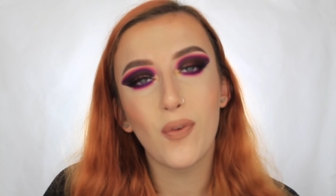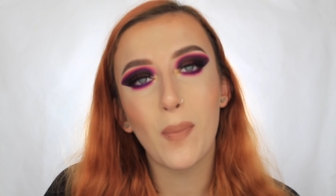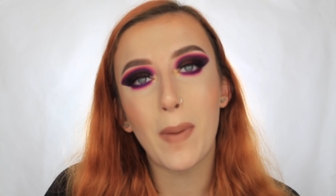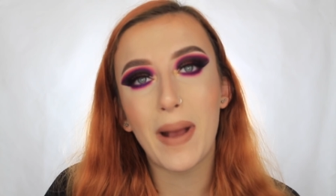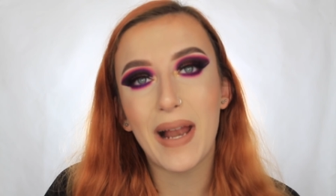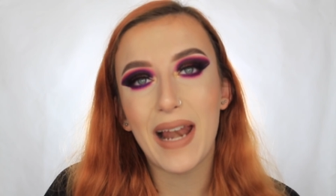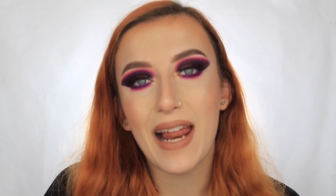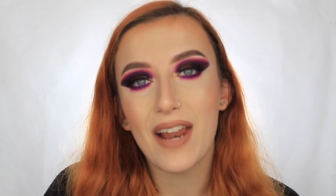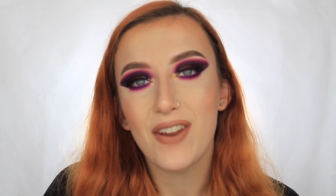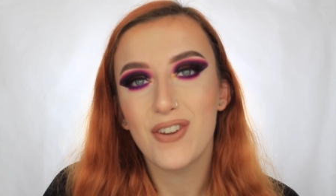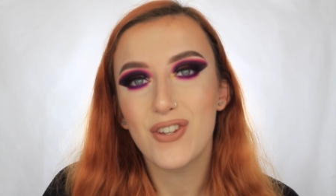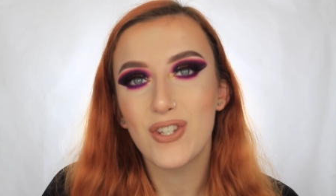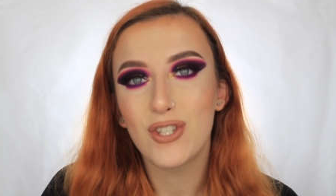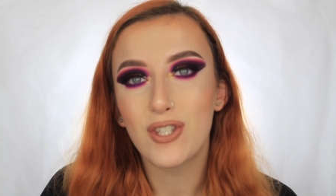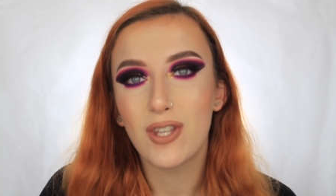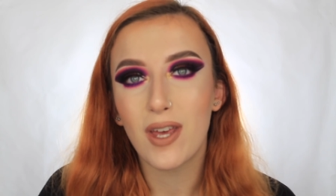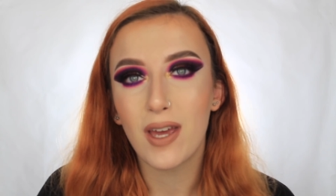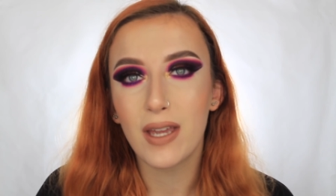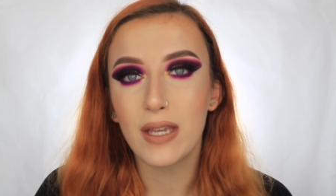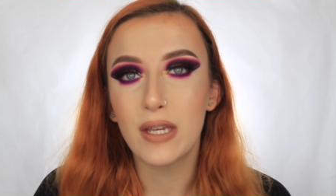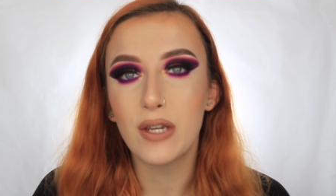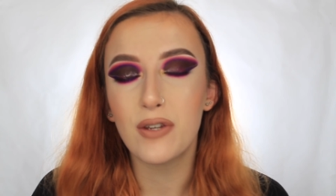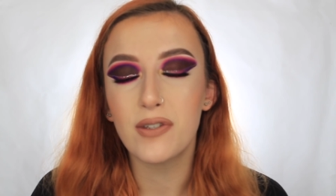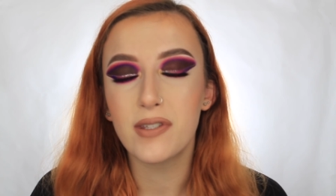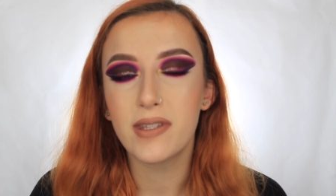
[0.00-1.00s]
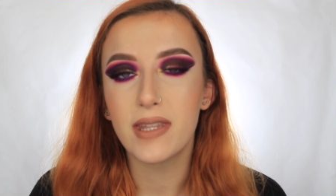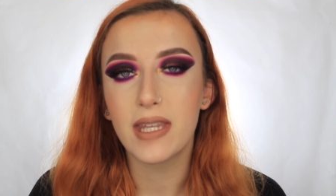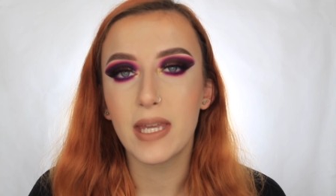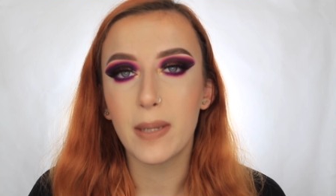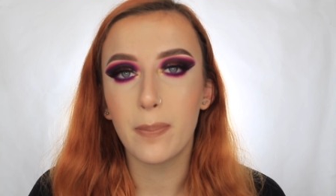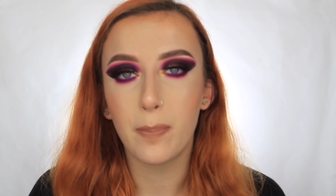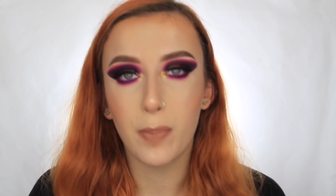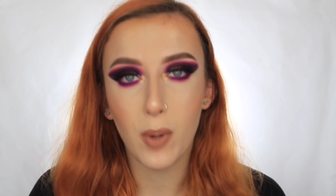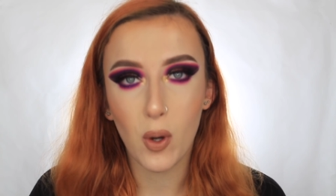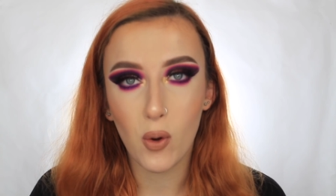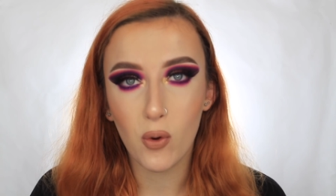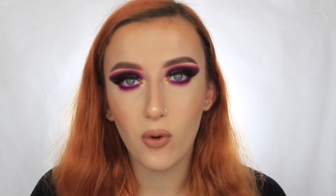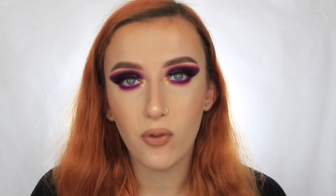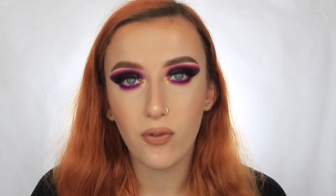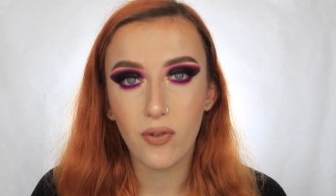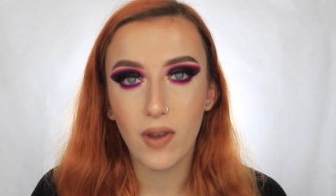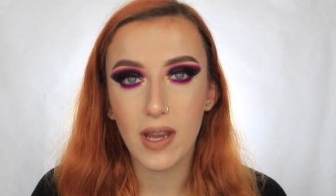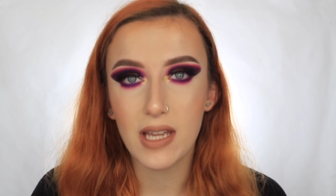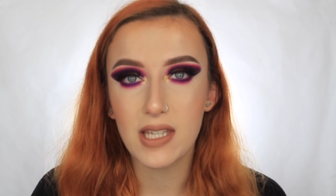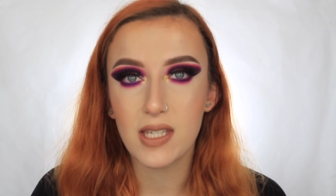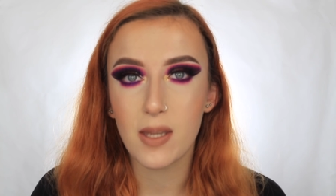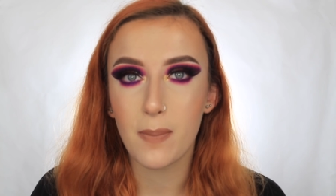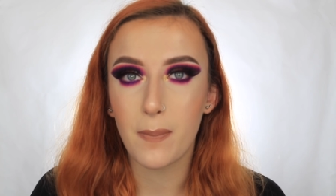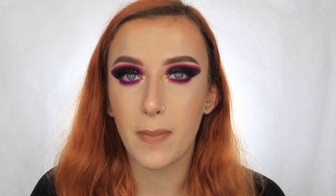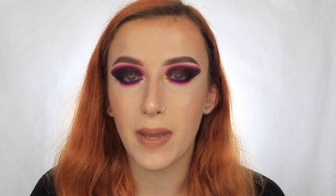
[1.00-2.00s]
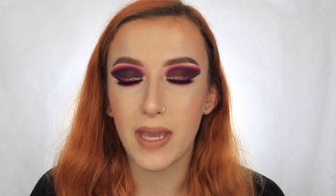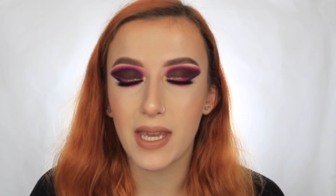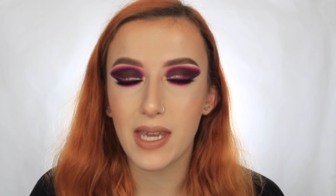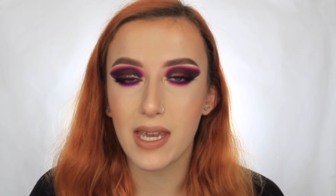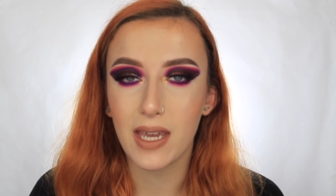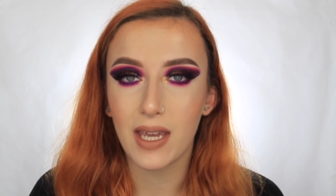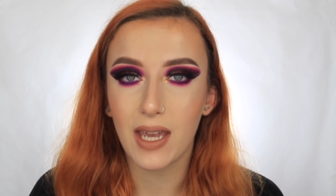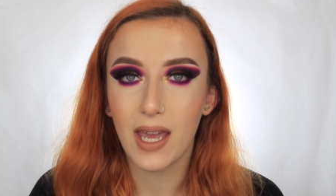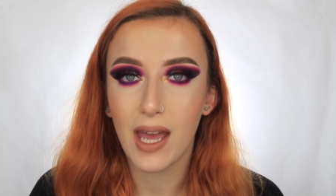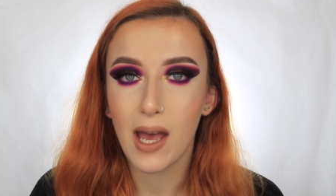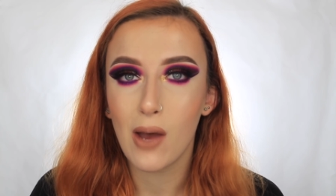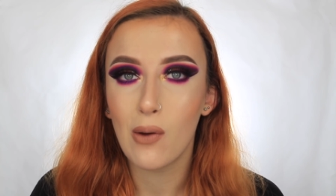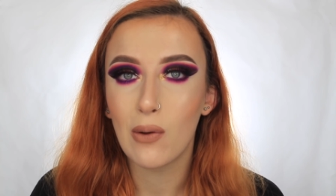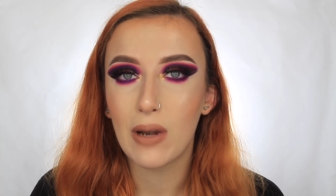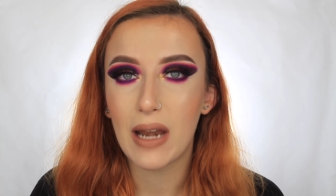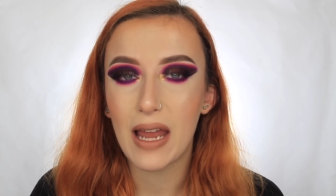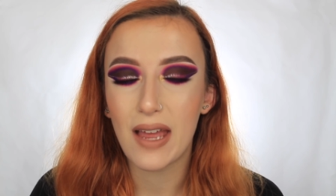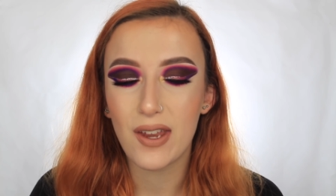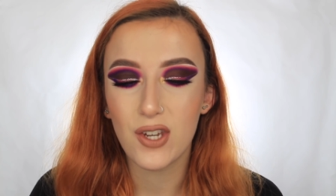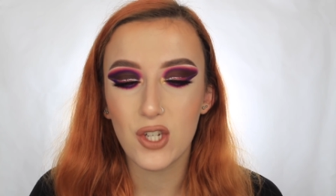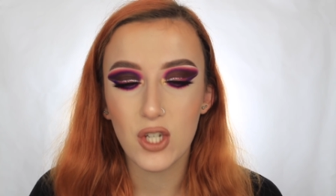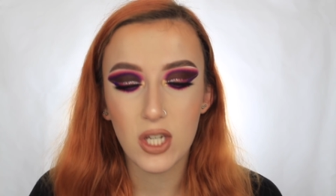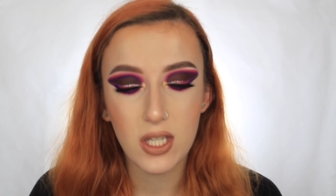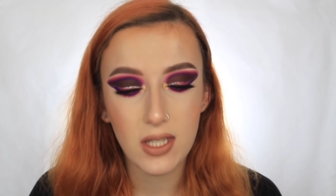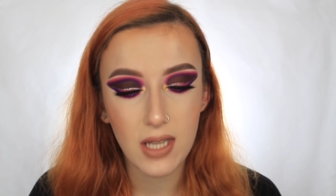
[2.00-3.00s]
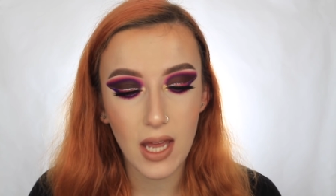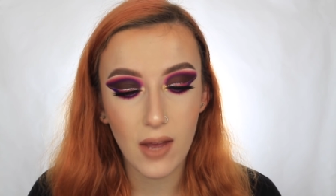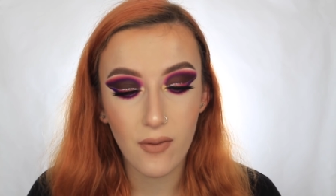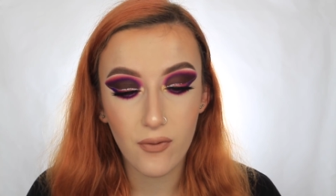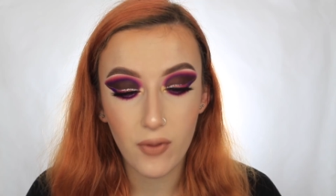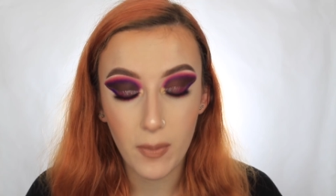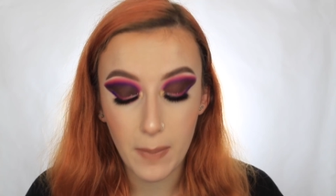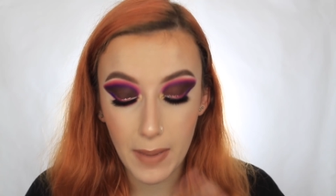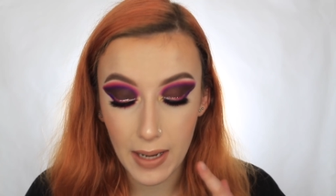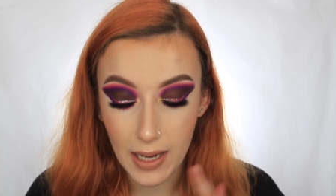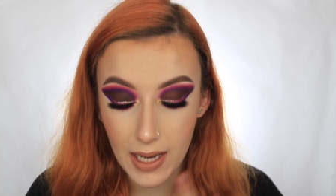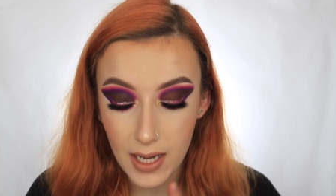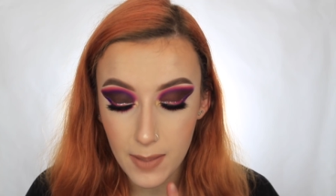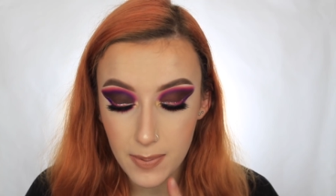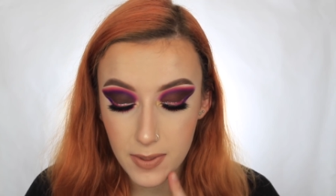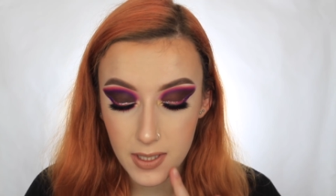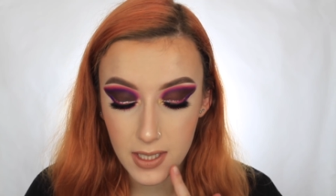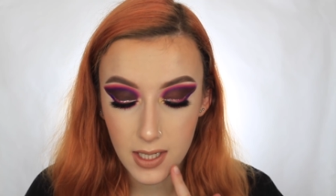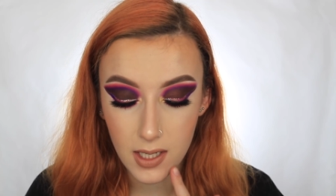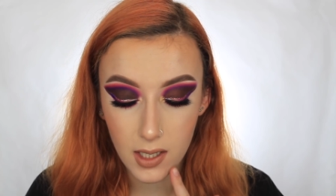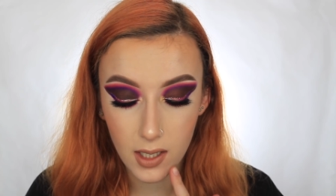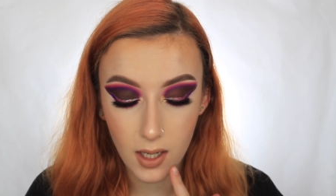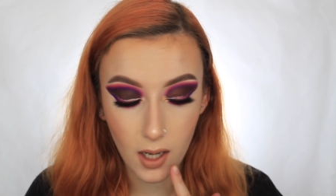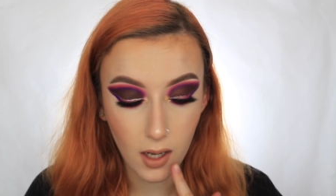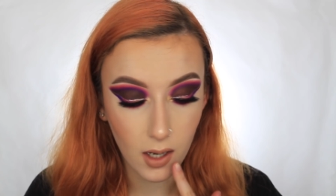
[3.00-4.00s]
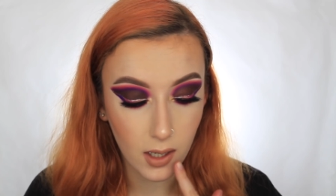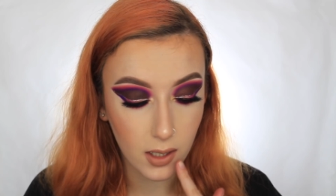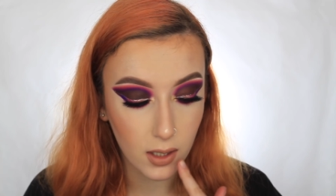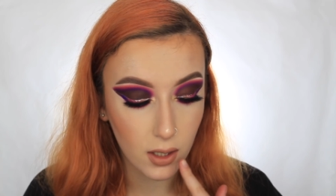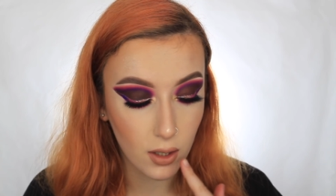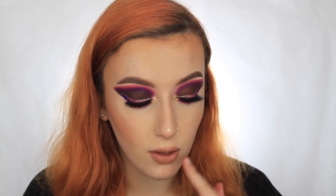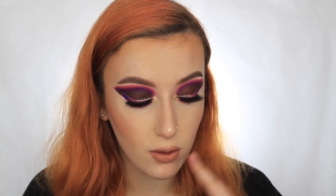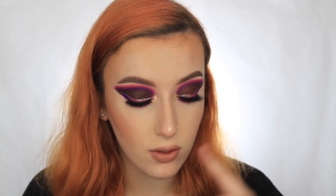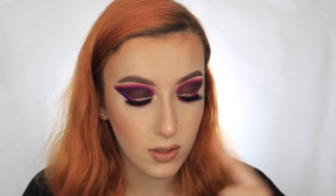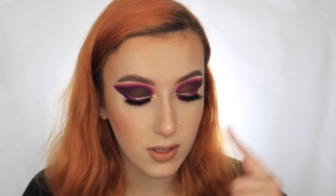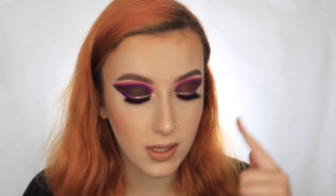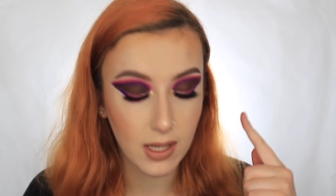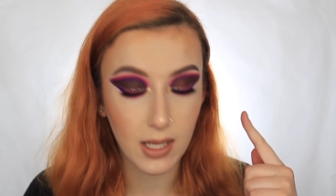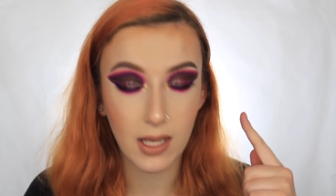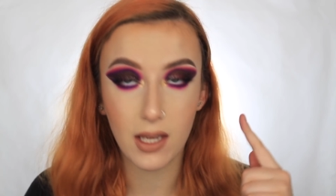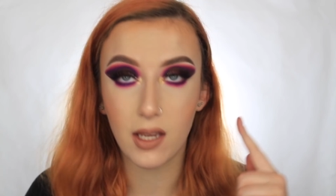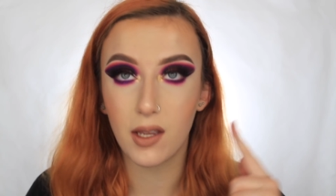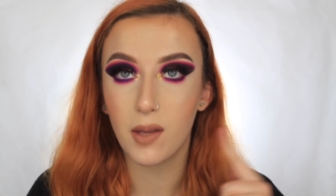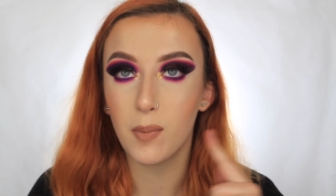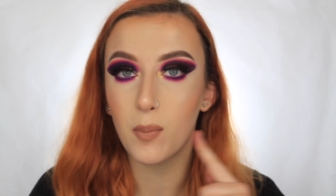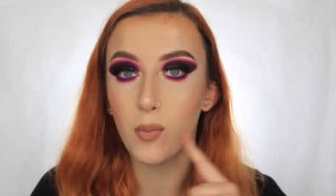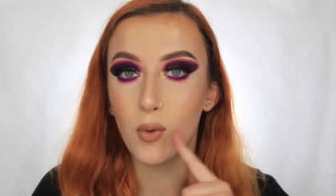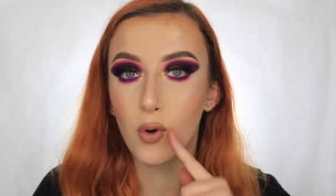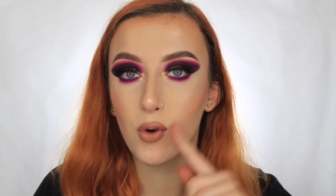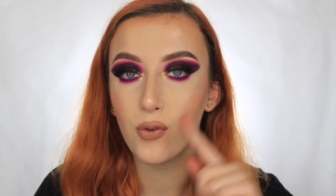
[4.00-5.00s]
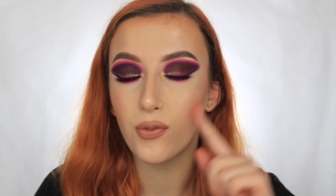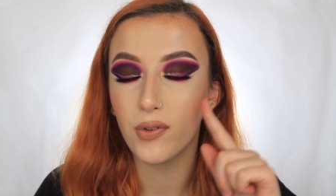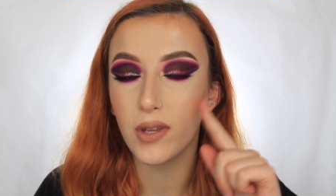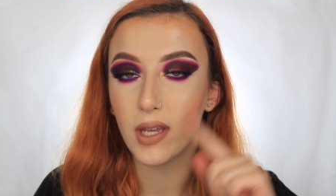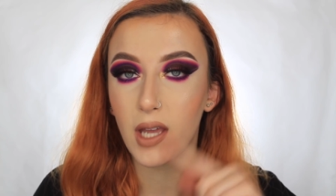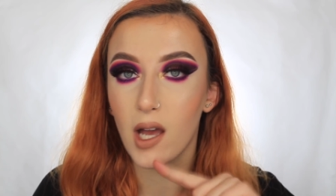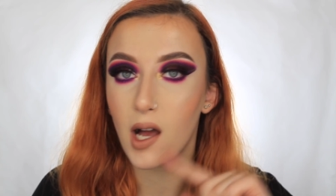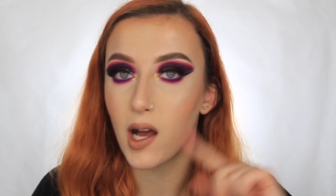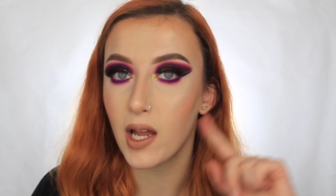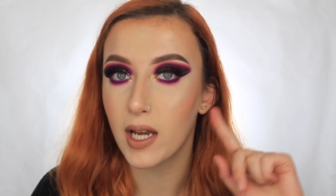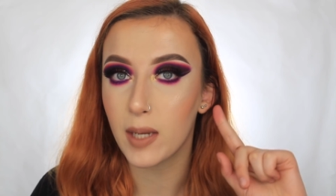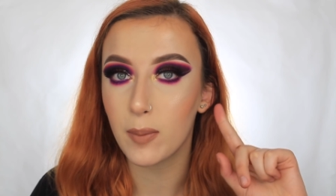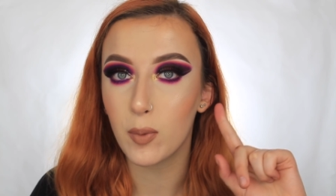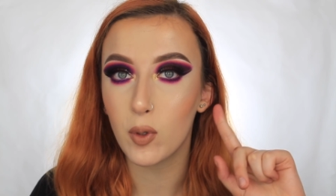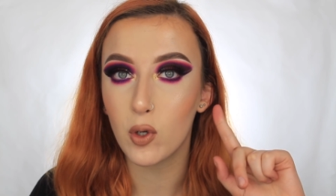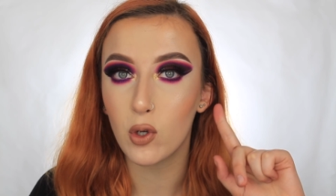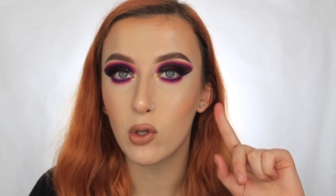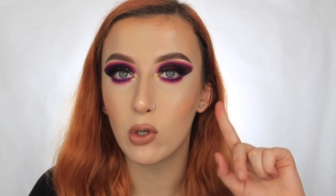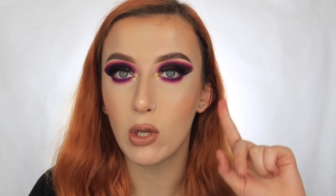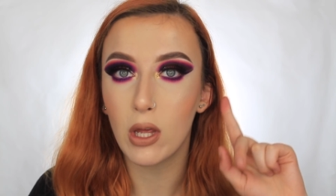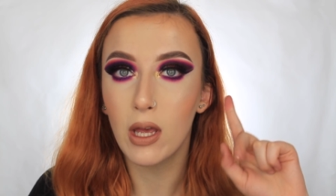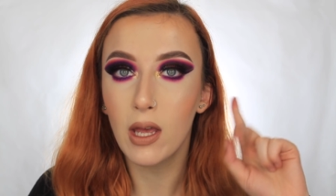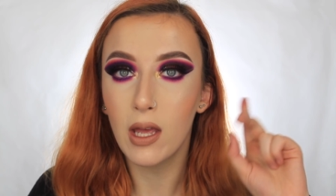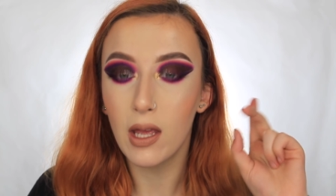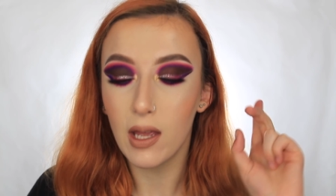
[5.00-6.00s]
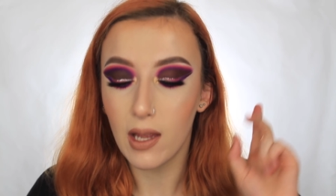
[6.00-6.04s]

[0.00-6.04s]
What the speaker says: for my lashes, I used the Bold Face Make It Count lashes, and for my lipstick, I used the Morphe Honeymoon